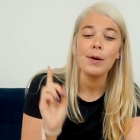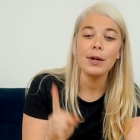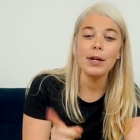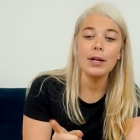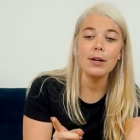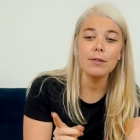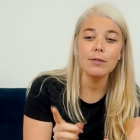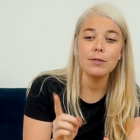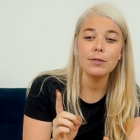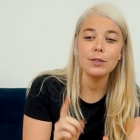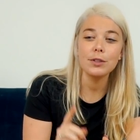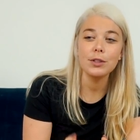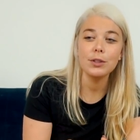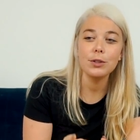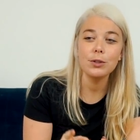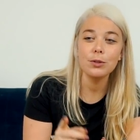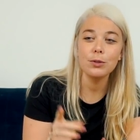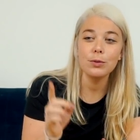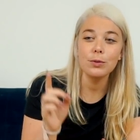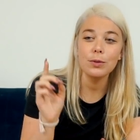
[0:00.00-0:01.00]
if
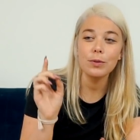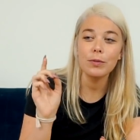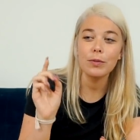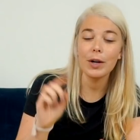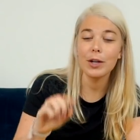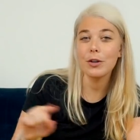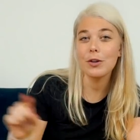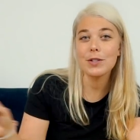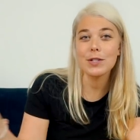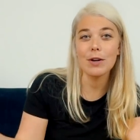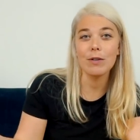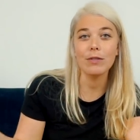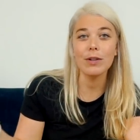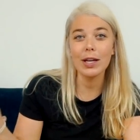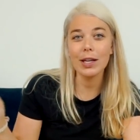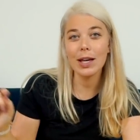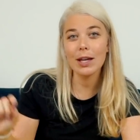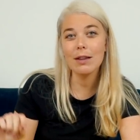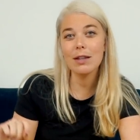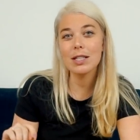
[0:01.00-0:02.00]
you find yourself
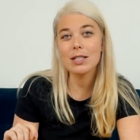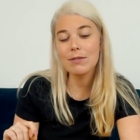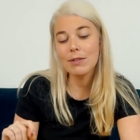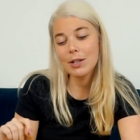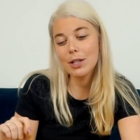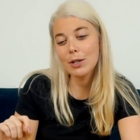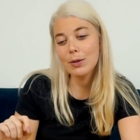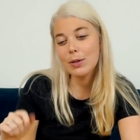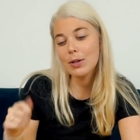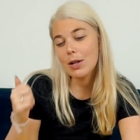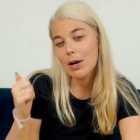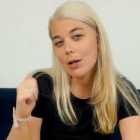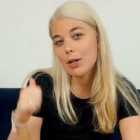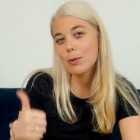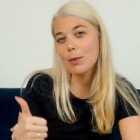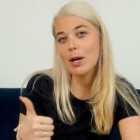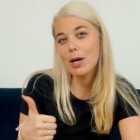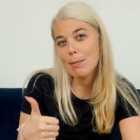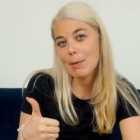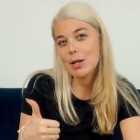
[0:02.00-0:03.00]
liking this video along
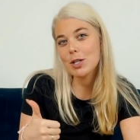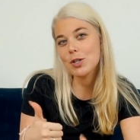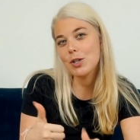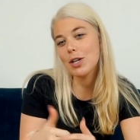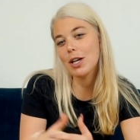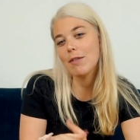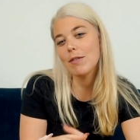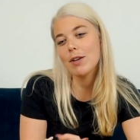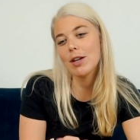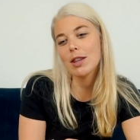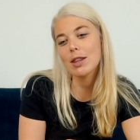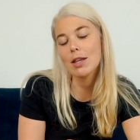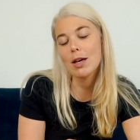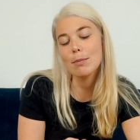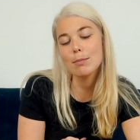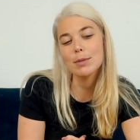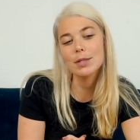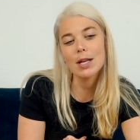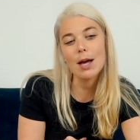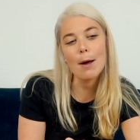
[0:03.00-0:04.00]
the way, make sure to give it a
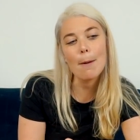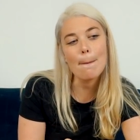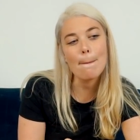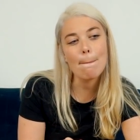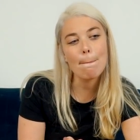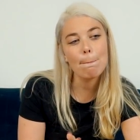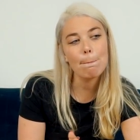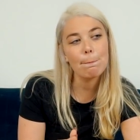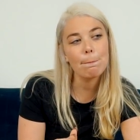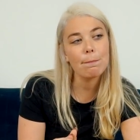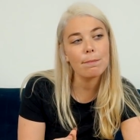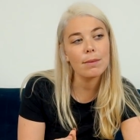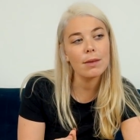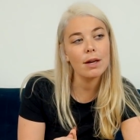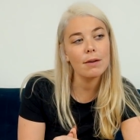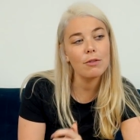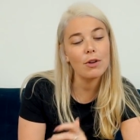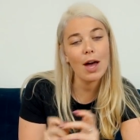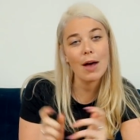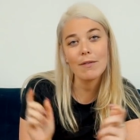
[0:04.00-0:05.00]
thumbs up.
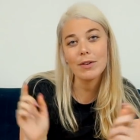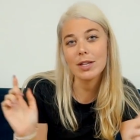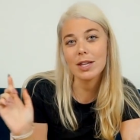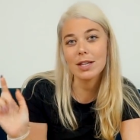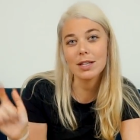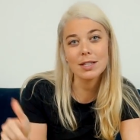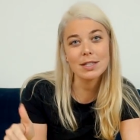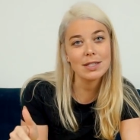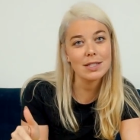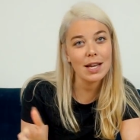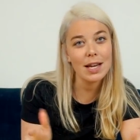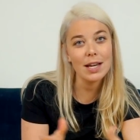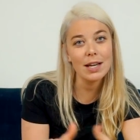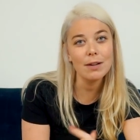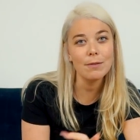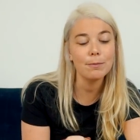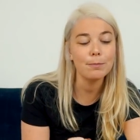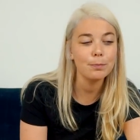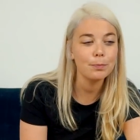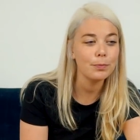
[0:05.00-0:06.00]
If you have anything to
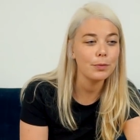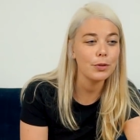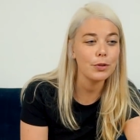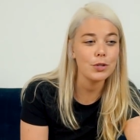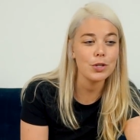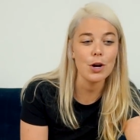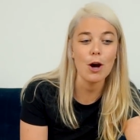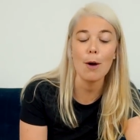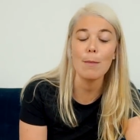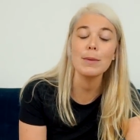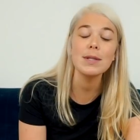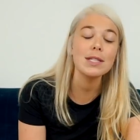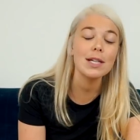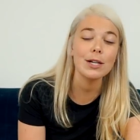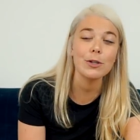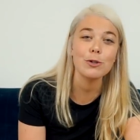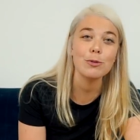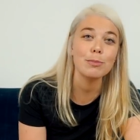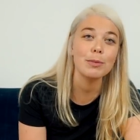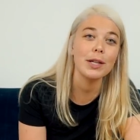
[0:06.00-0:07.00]
say, there's a comment
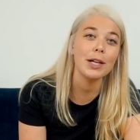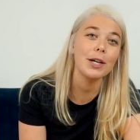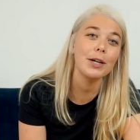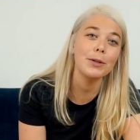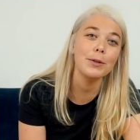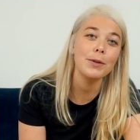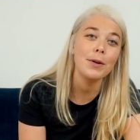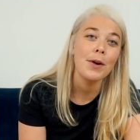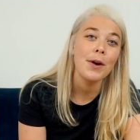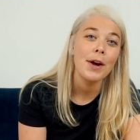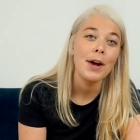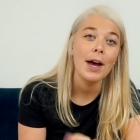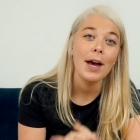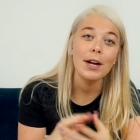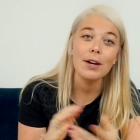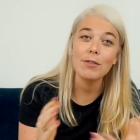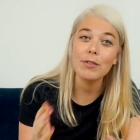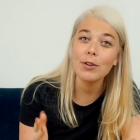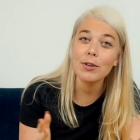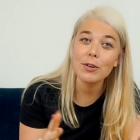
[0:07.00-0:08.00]
section below.
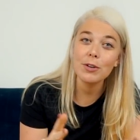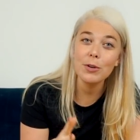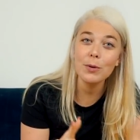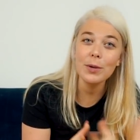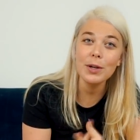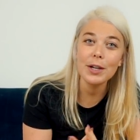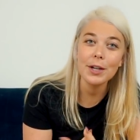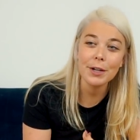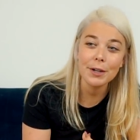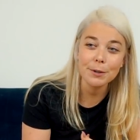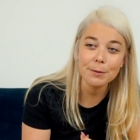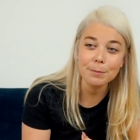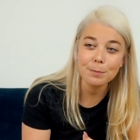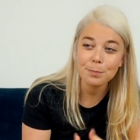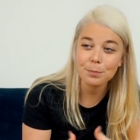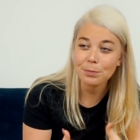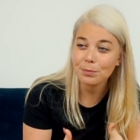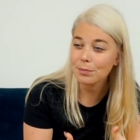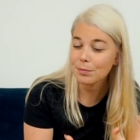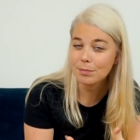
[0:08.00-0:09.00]
And if you're new here
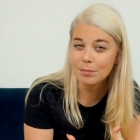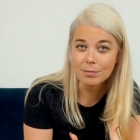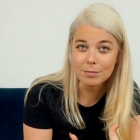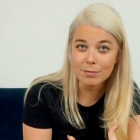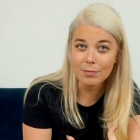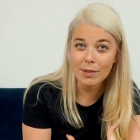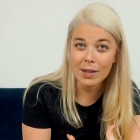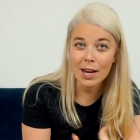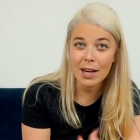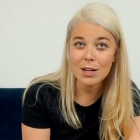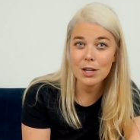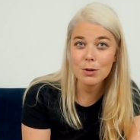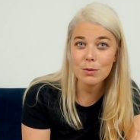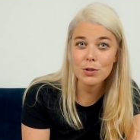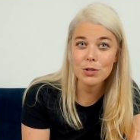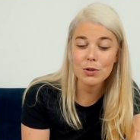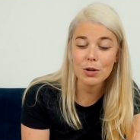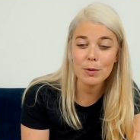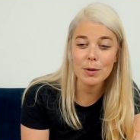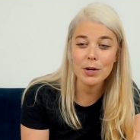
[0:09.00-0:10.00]
and you
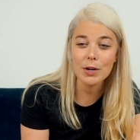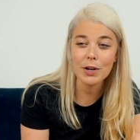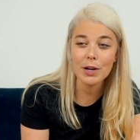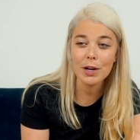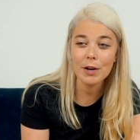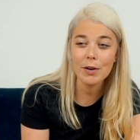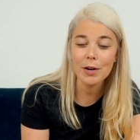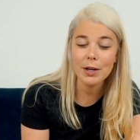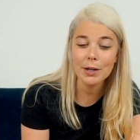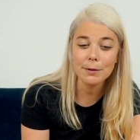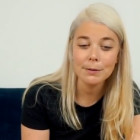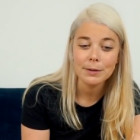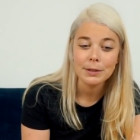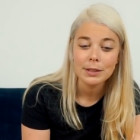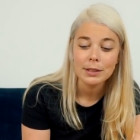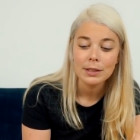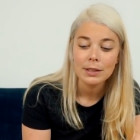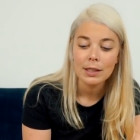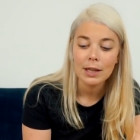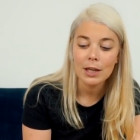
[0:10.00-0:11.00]
enjoy what you're hearing
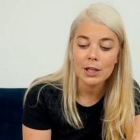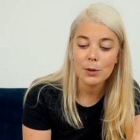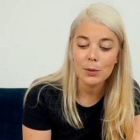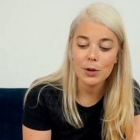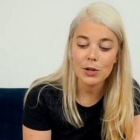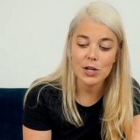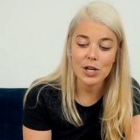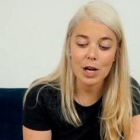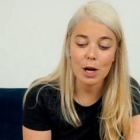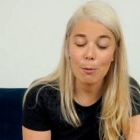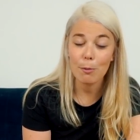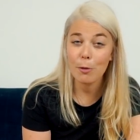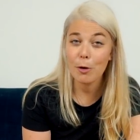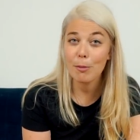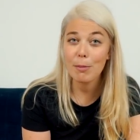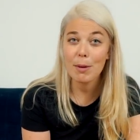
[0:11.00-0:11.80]
and you want to check out more